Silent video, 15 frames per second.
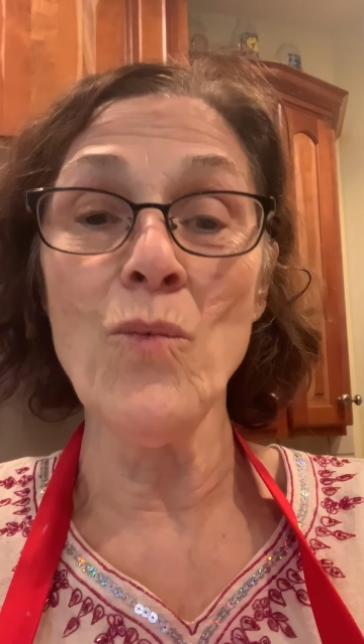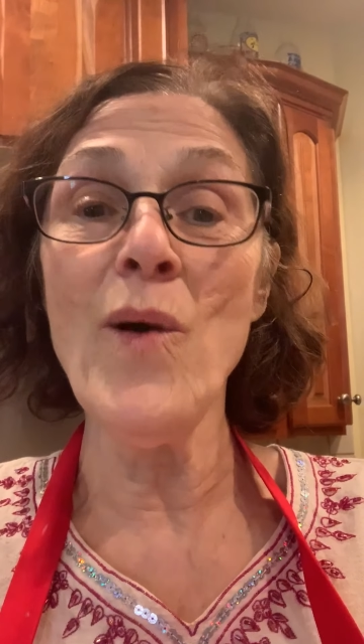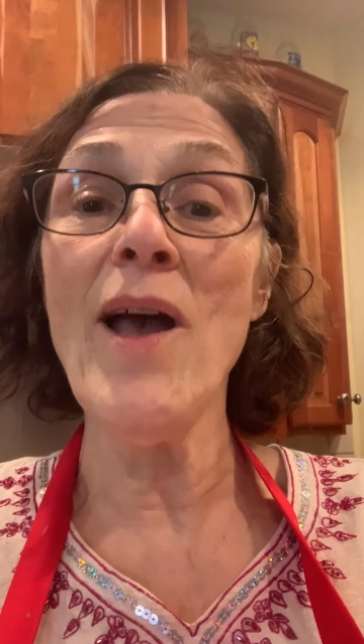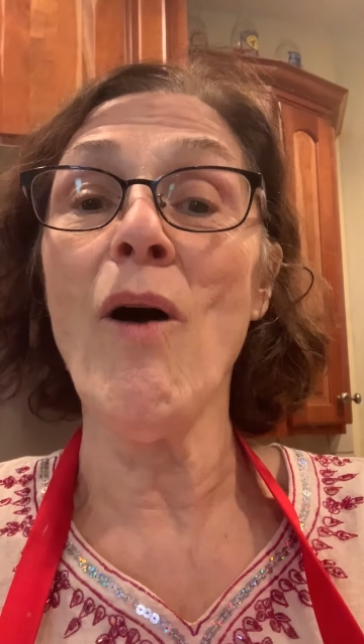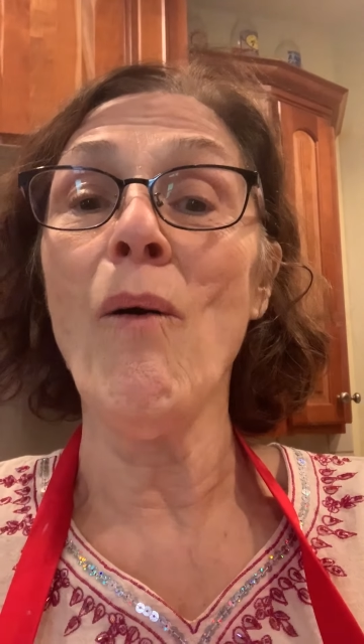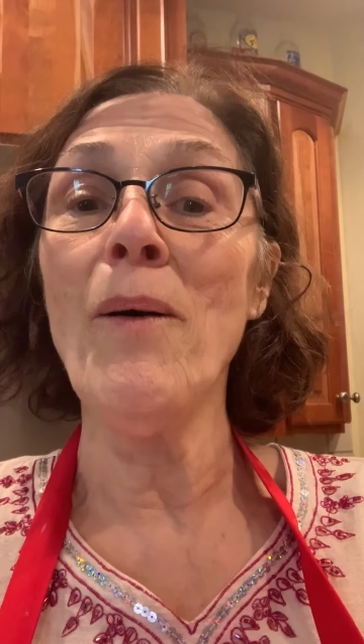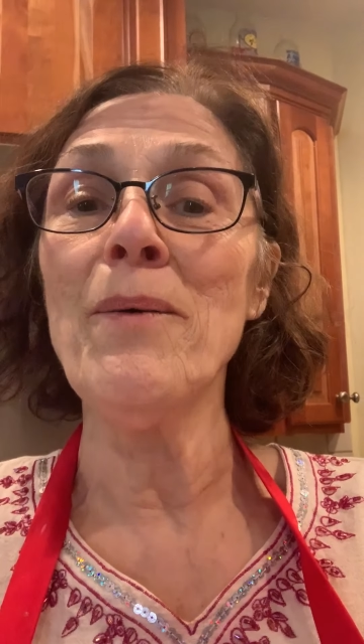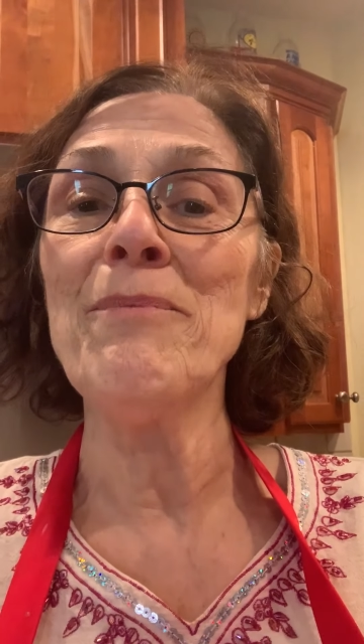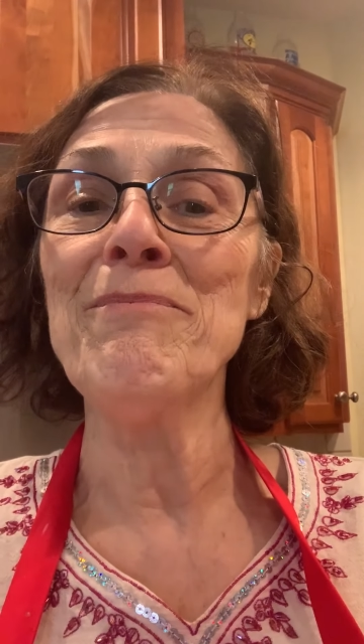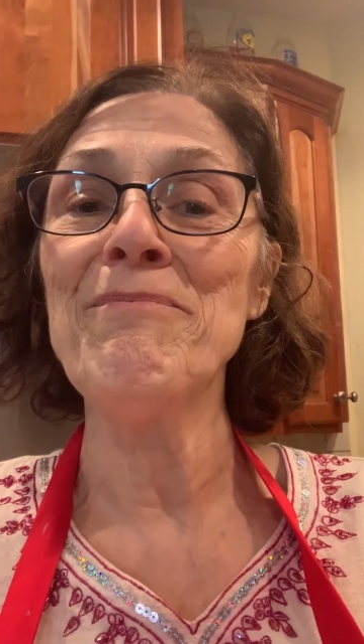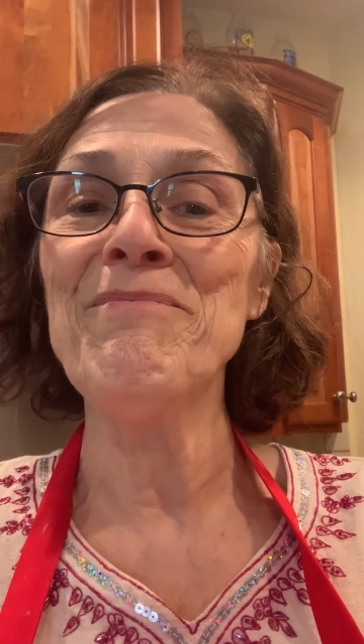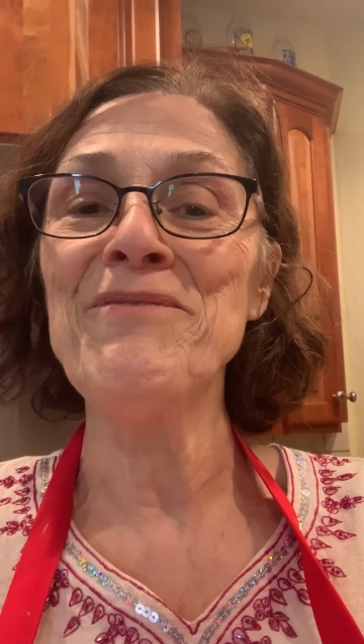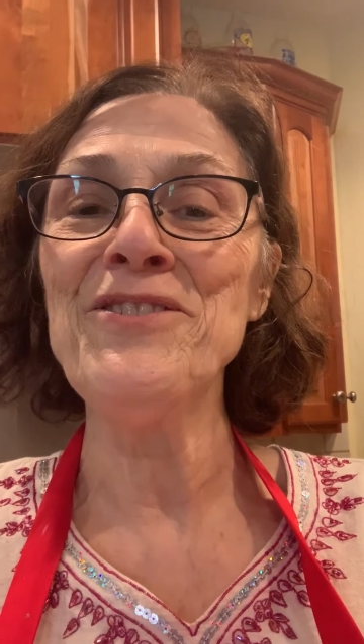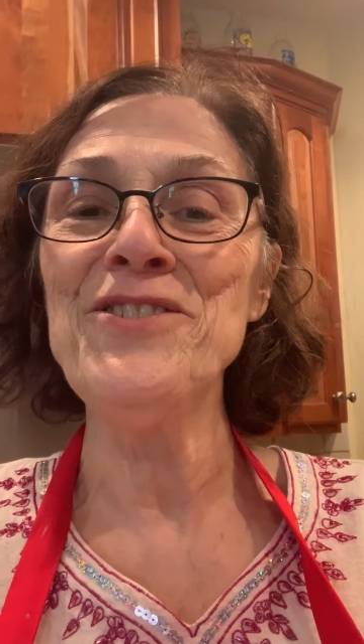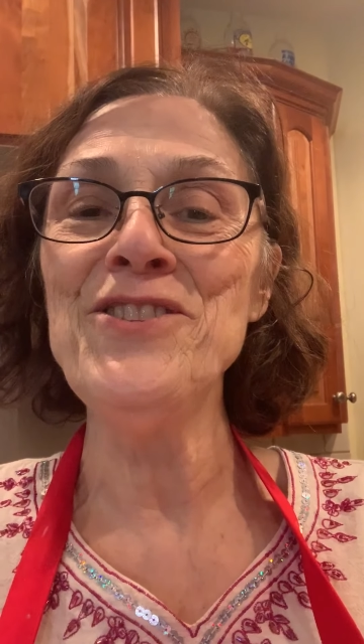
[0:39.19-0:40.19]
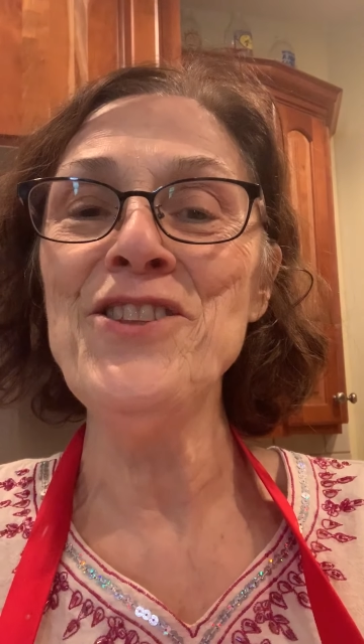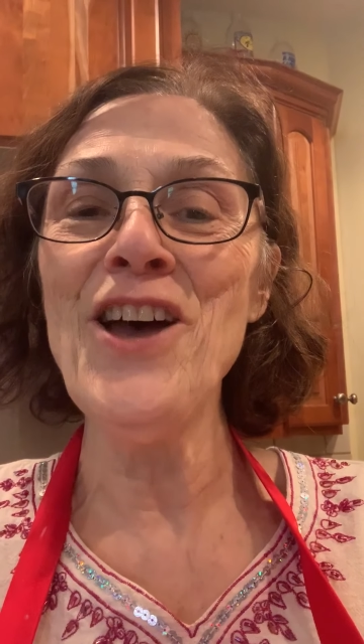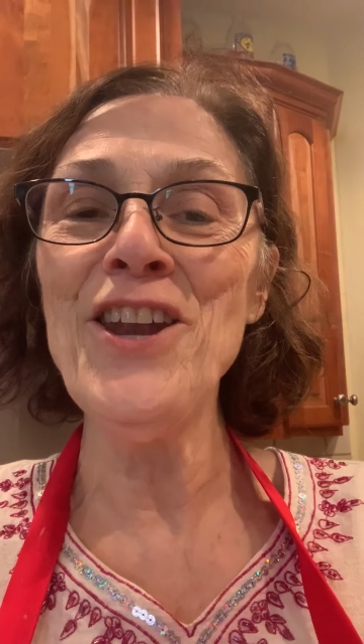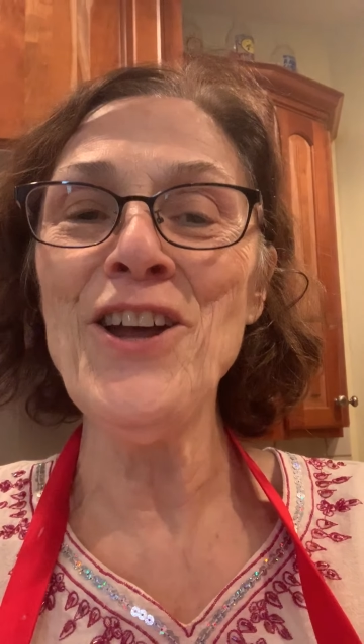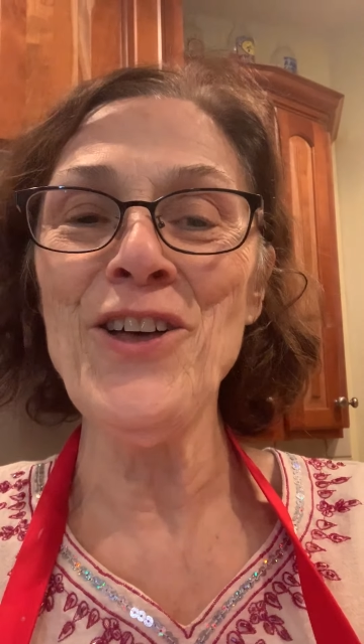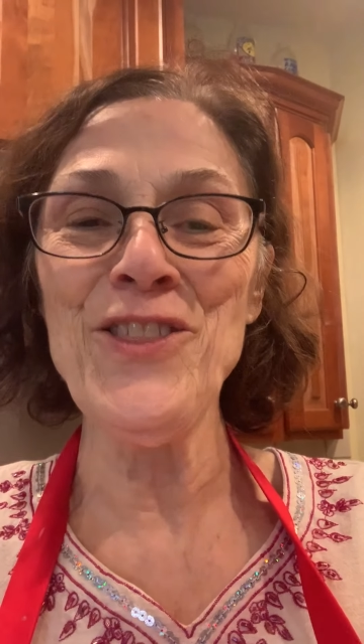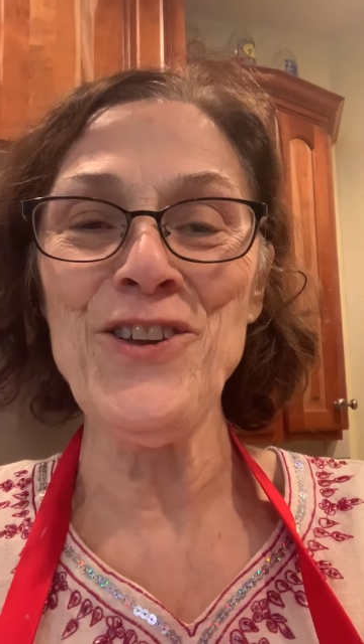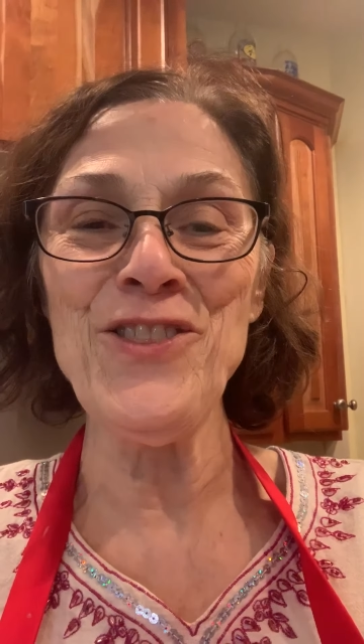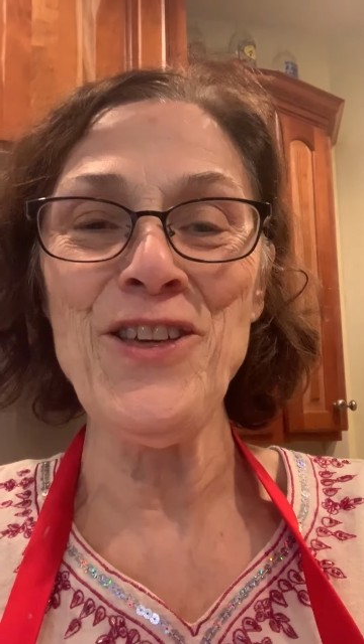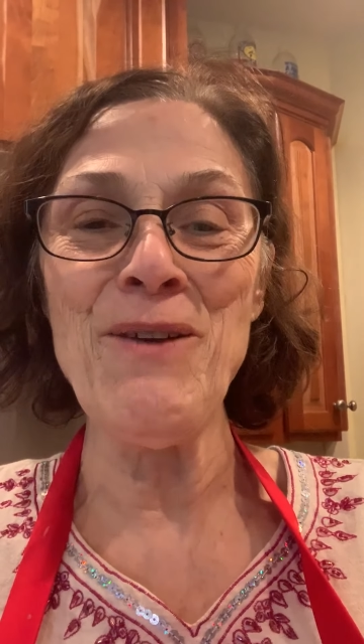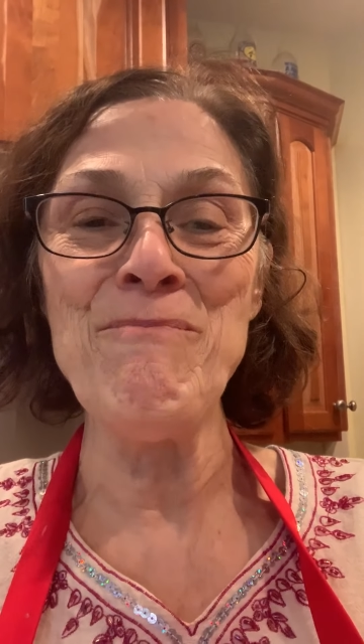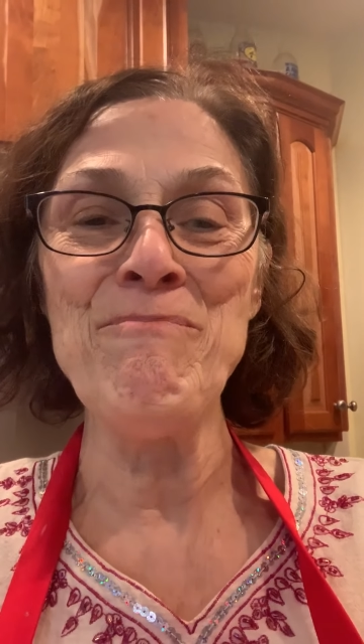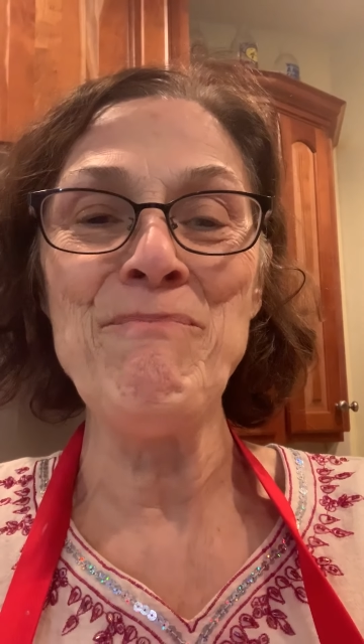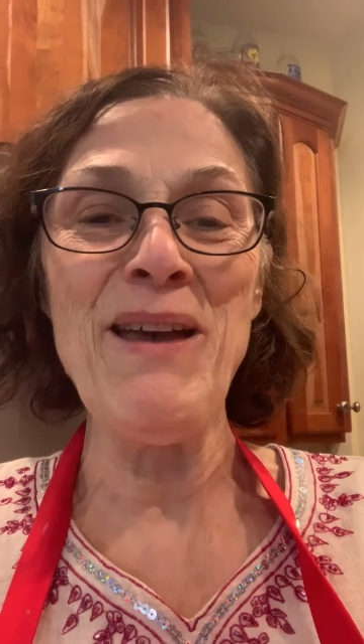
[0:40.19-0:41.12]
Well, none other than